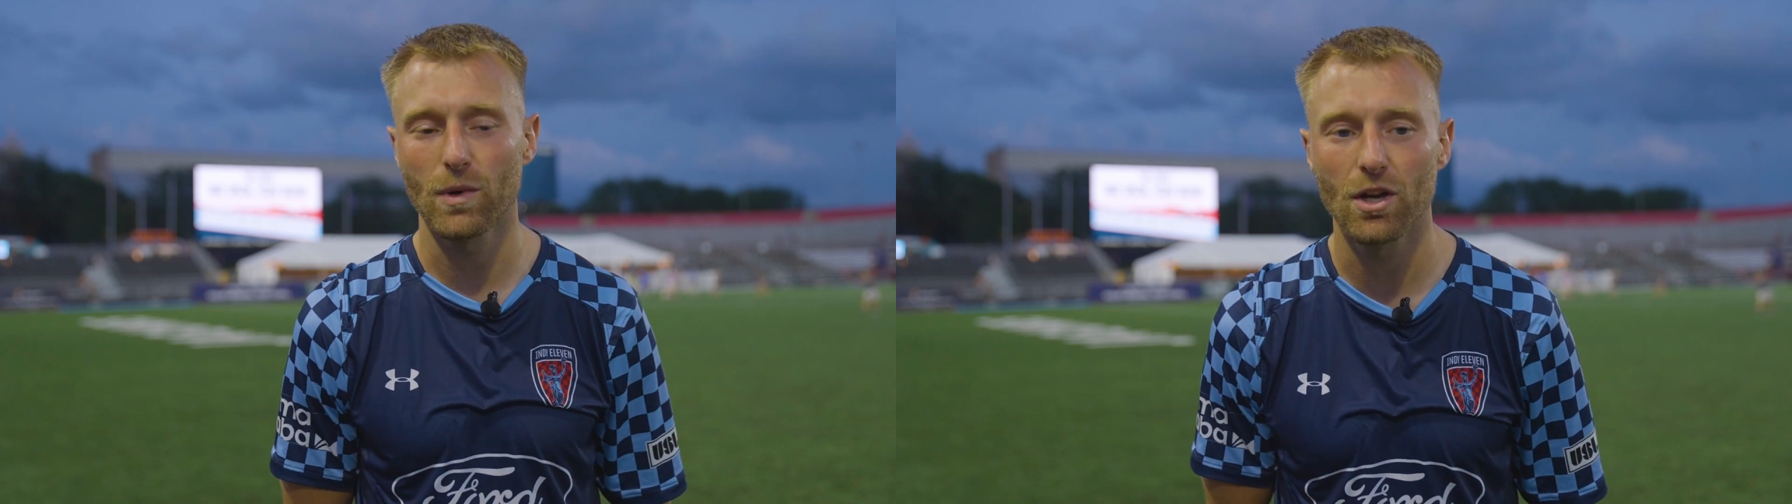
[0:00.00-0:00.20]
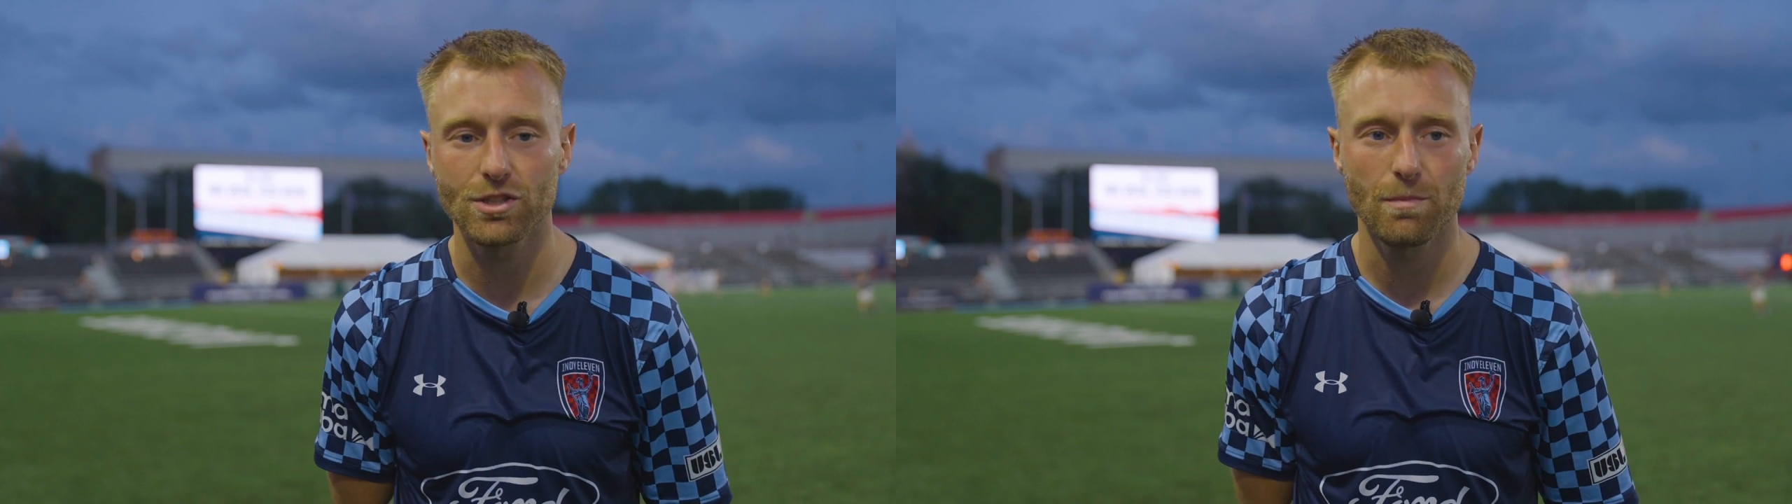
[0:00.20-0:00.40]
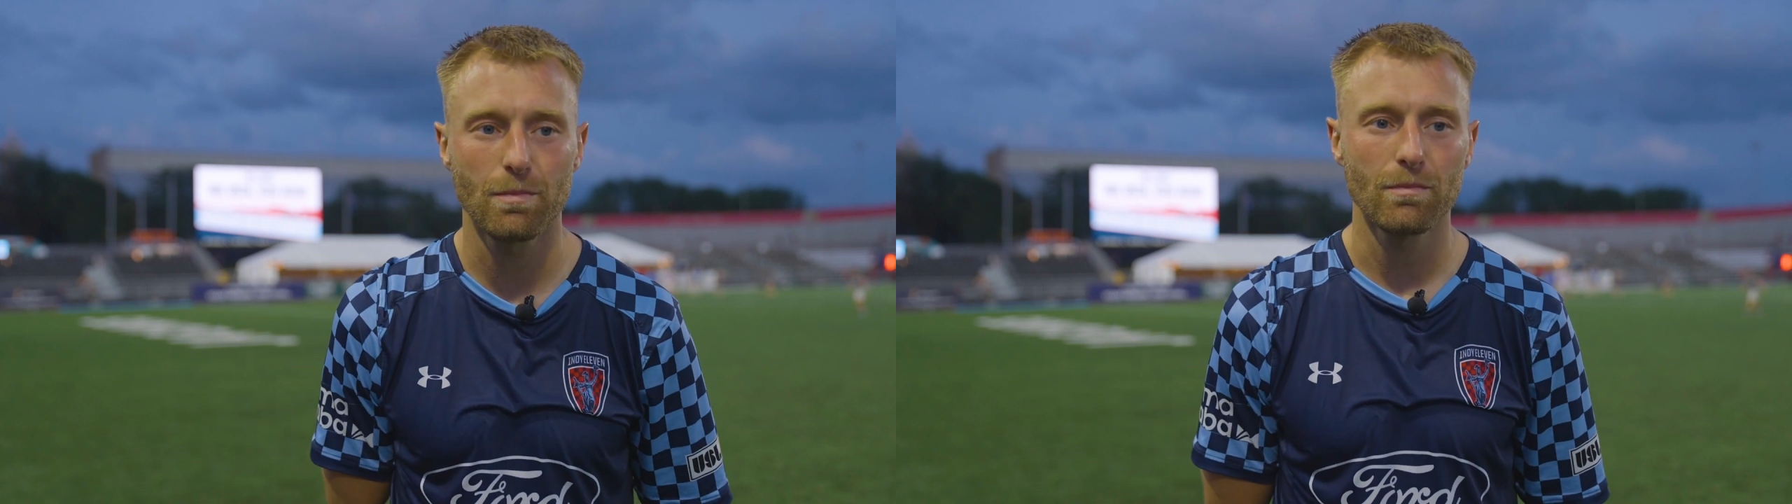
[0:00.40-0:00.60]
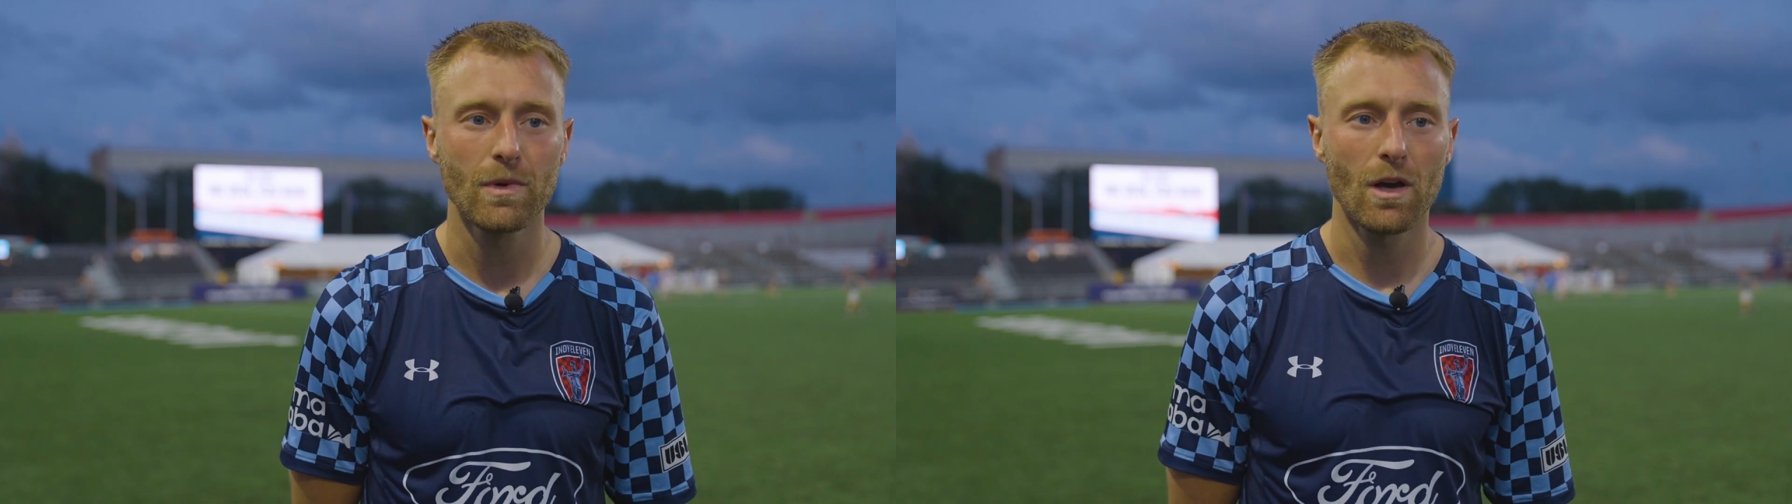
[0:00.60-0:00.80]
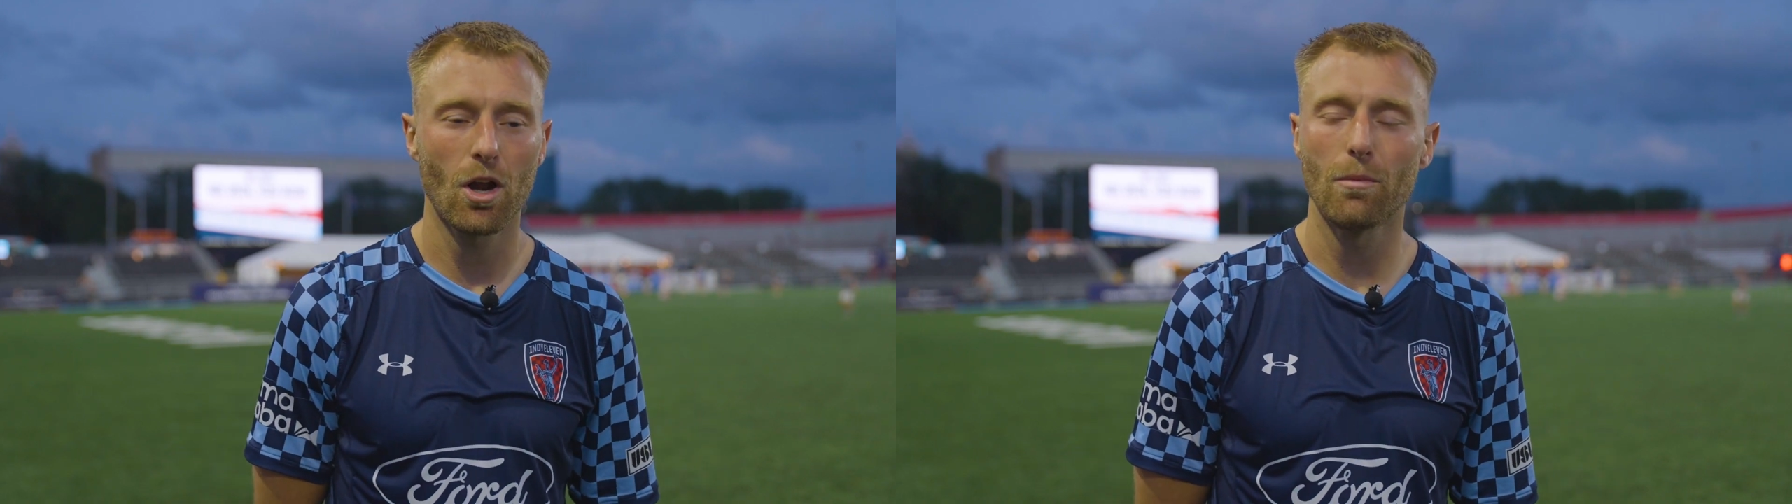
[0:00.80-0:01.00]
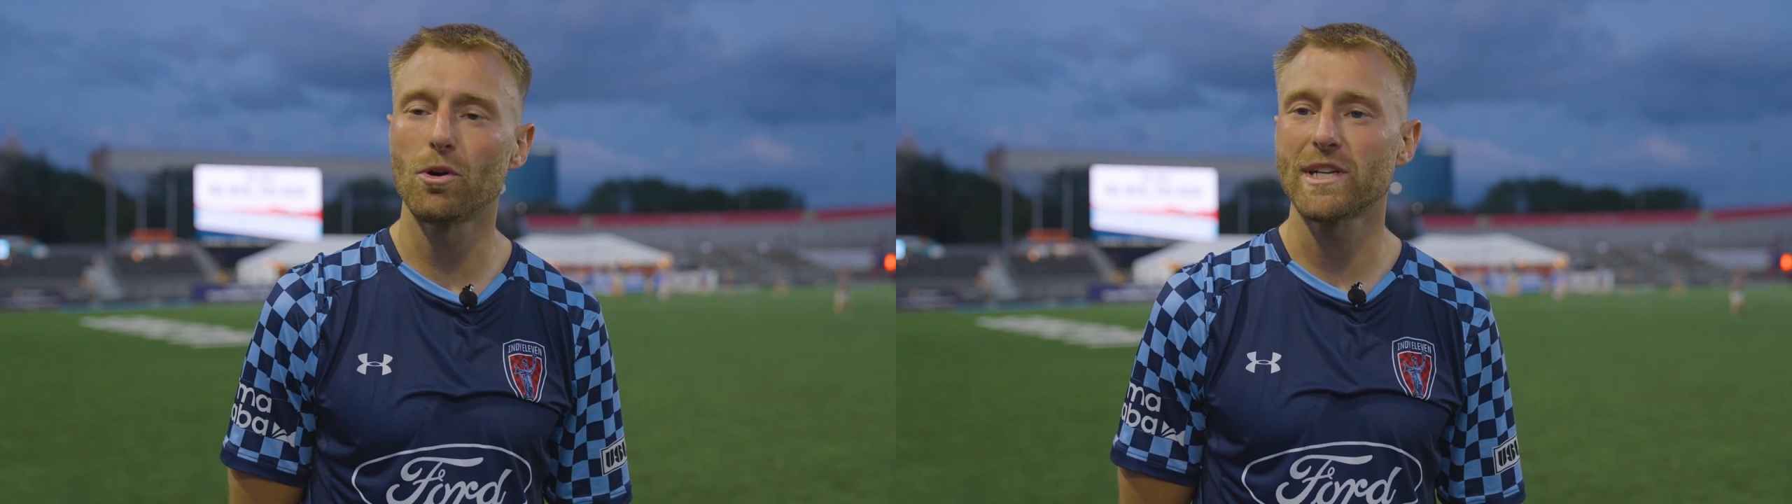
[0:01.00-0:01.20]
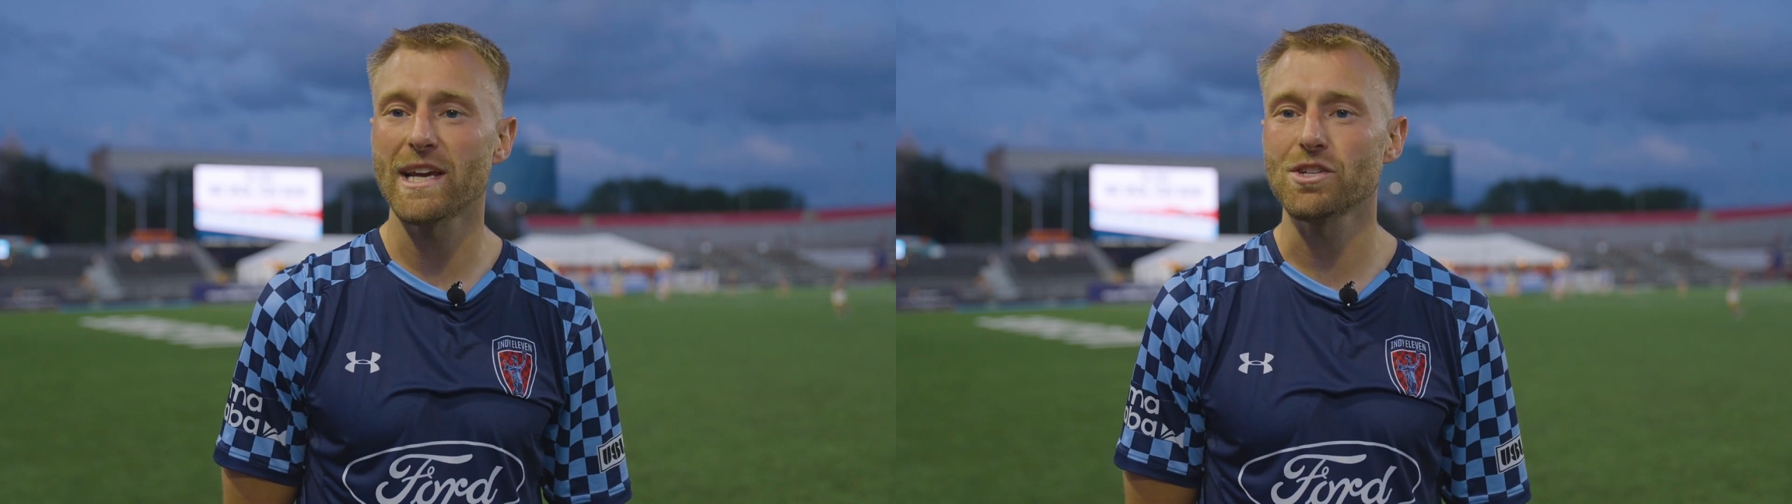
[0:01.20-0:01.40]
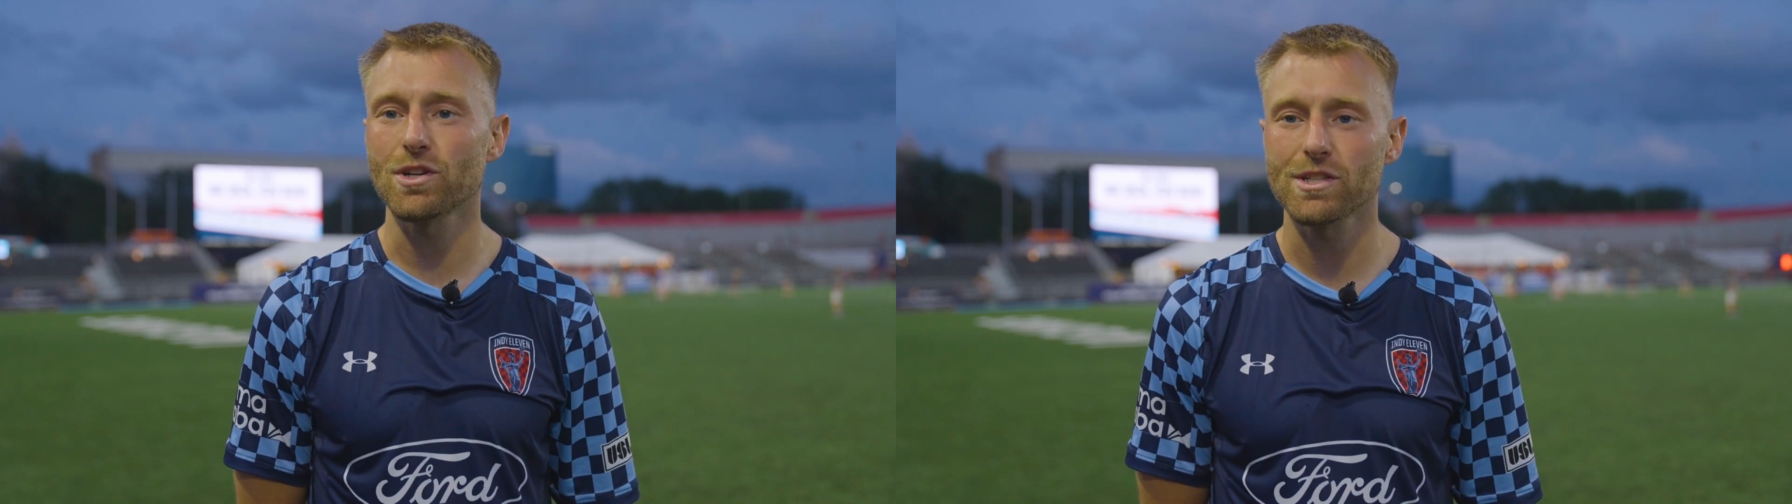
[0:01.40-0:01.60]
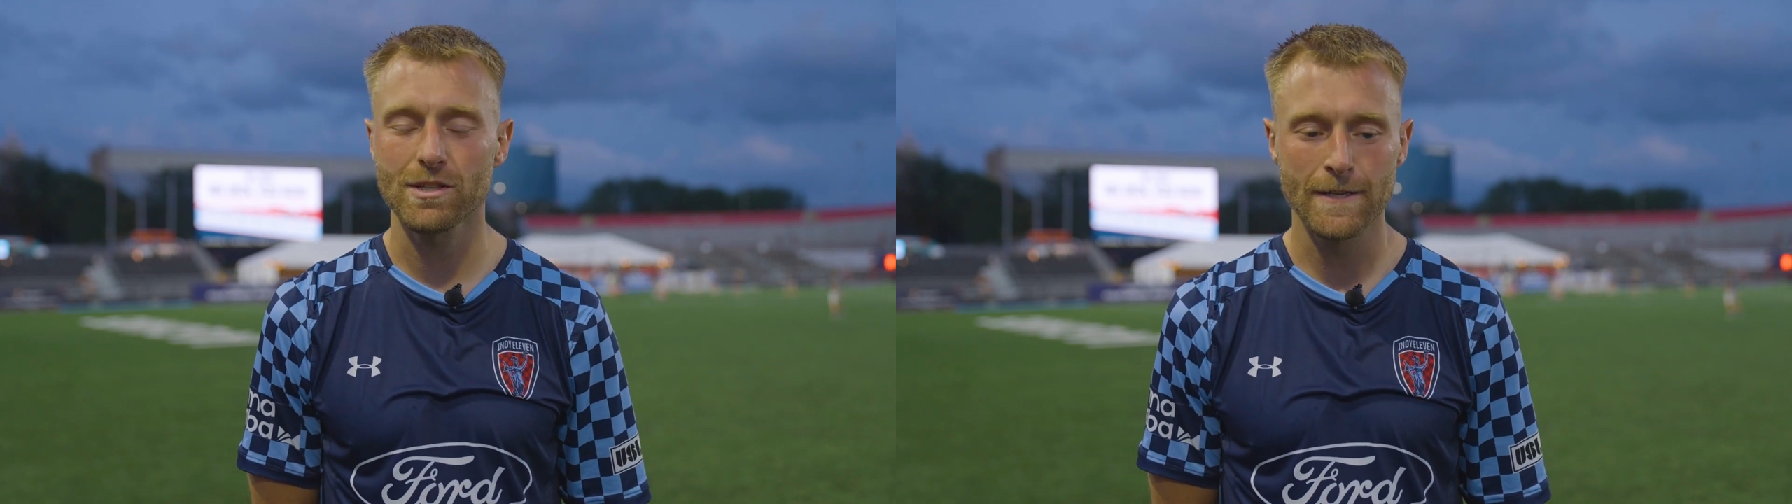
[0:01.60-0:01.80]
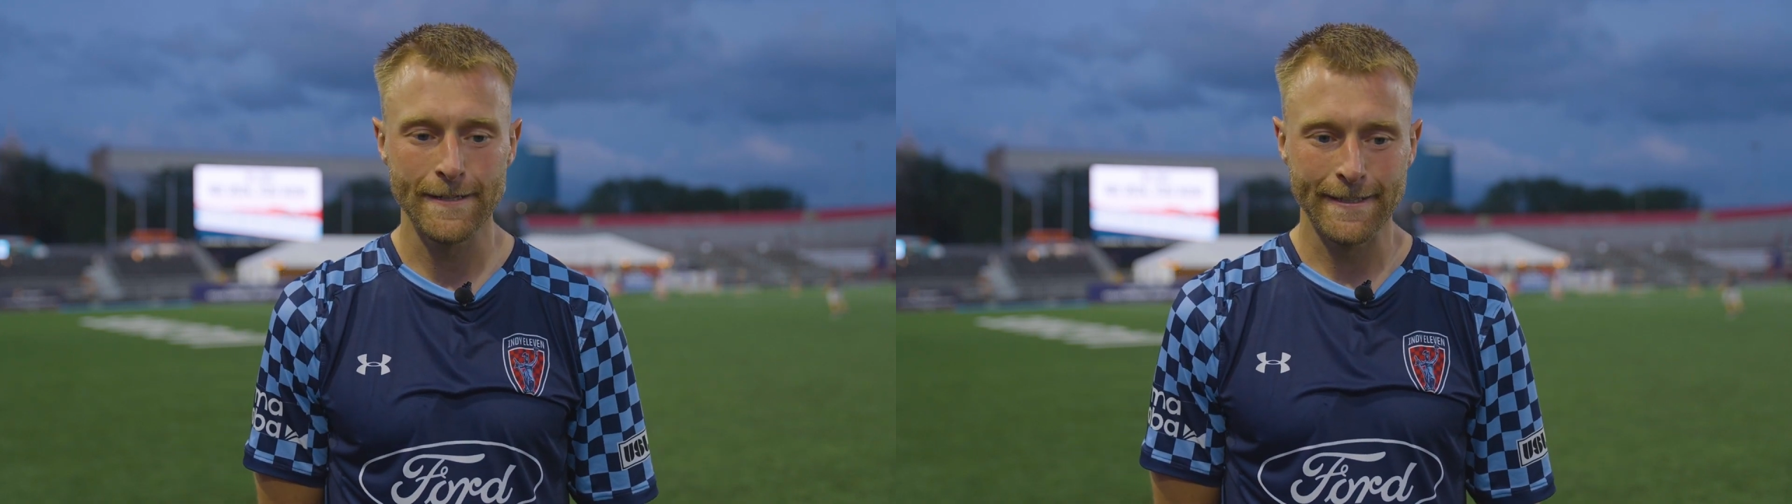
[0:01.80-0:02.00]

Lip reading: we looked a lot more dangerous.